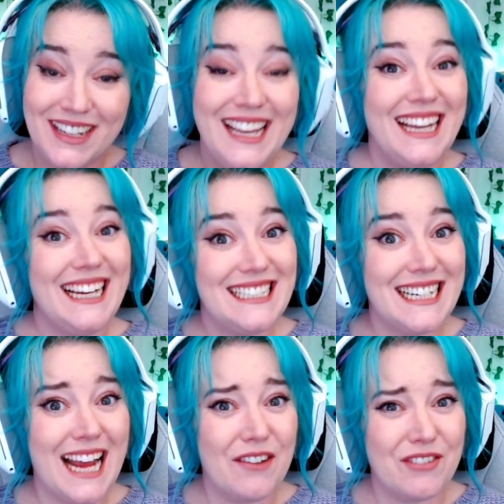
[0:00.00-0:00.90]
He did
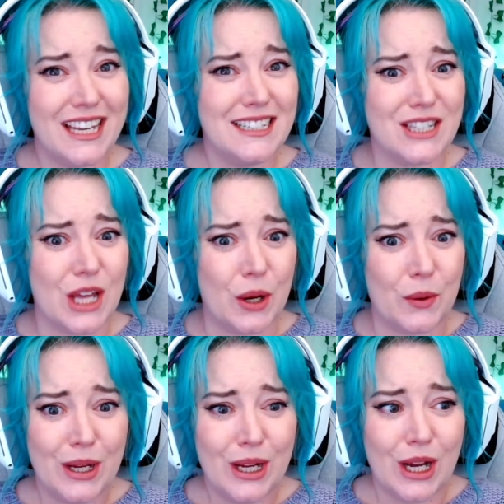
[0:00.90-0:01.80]
have kids though.
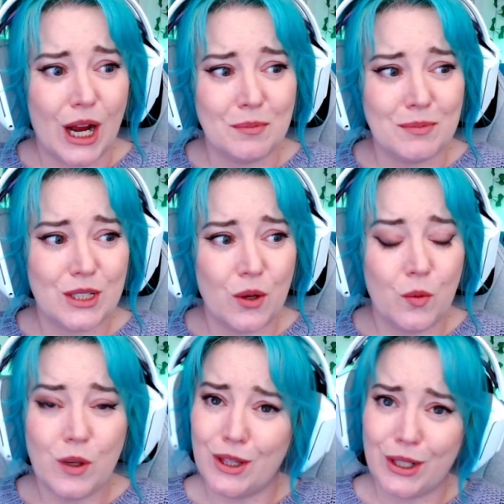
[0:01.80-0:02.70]
So
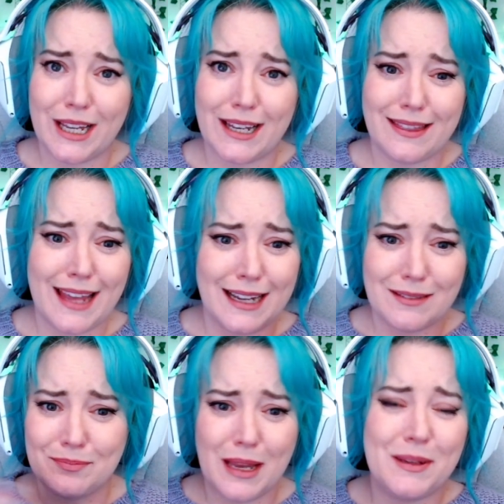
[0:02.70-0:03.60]
we'll look at that
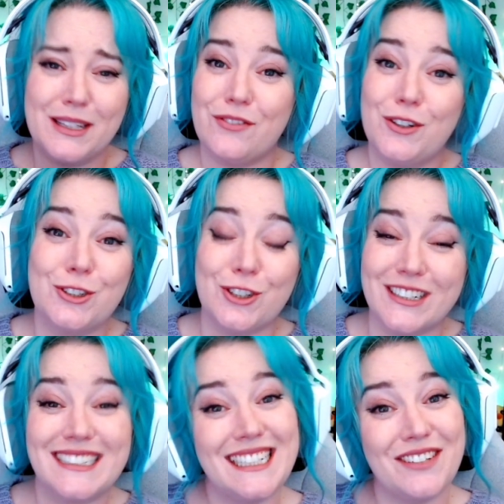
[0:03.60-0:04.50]
maybe in the future and
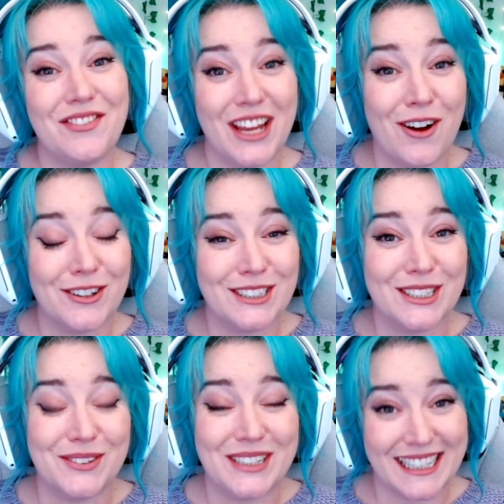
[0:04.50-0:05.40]
see if they
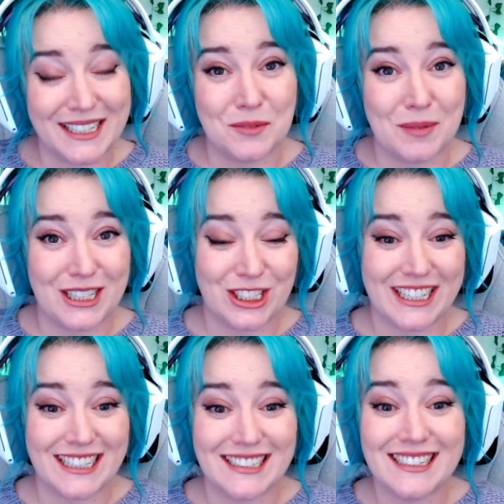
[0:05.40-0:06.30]
also get killed by
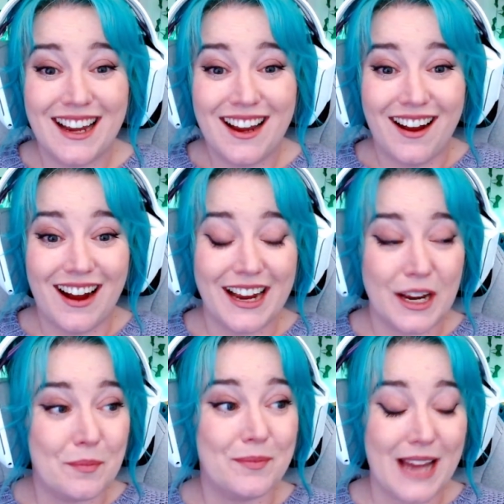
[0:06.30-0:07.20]
chickens. I
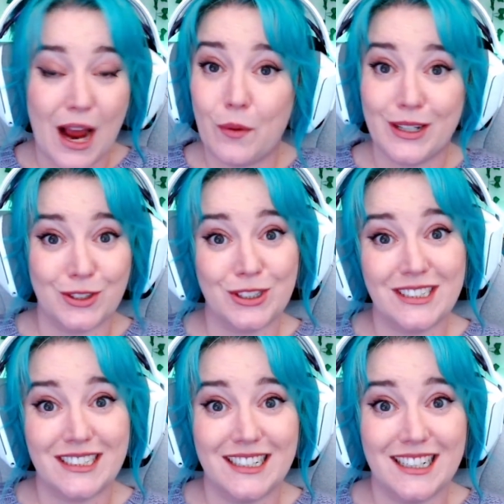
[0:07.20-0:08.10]
am now
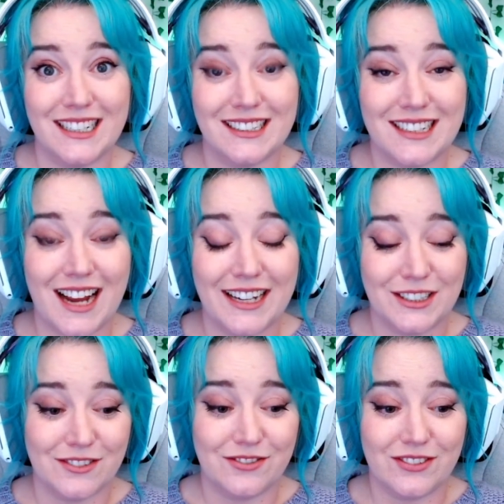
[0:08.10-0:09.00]
interested and kind
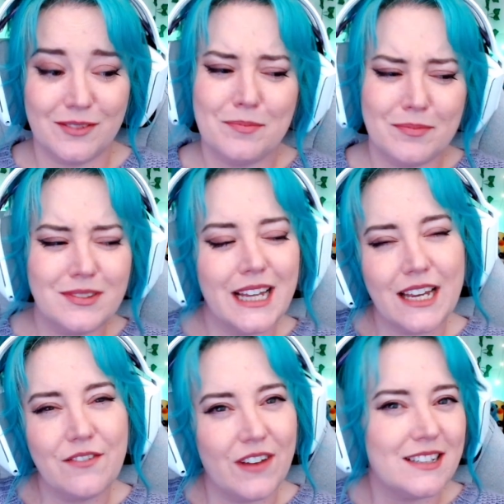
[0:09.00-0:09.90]
of like
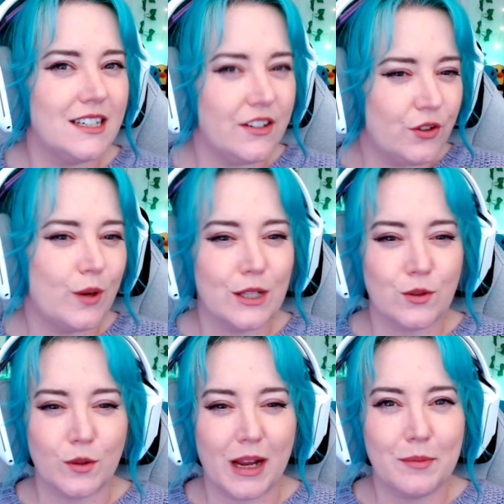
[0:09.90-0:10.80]
invested. If you guys
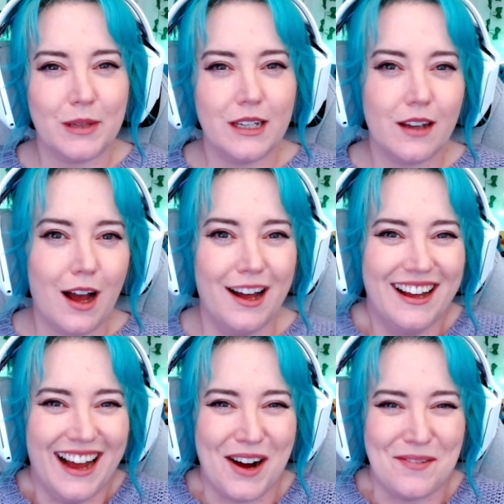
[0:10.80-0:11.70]
remind me,
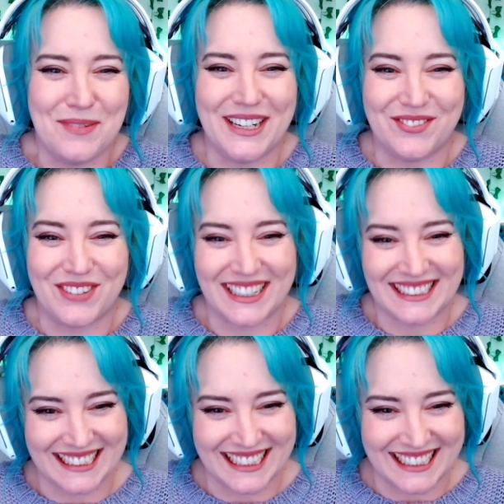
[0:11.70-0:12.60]
I'll be
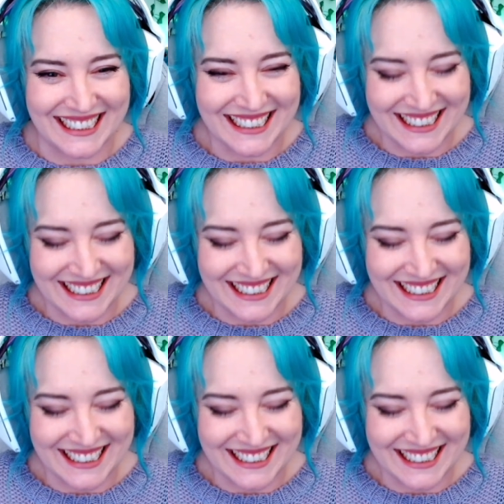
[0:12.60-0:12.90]
invested in it.